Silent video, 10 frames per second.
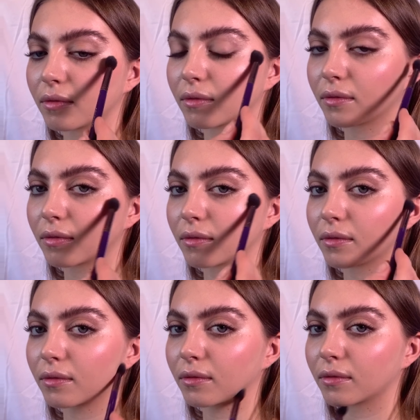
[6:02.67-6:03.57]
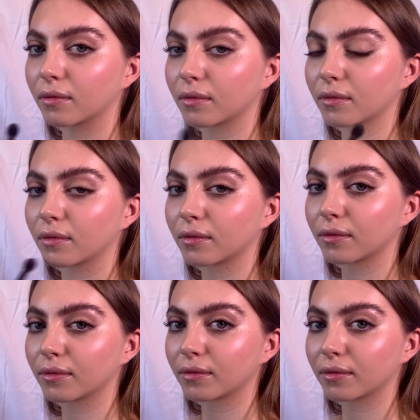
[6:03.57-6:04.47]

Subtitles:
Nobody speaks.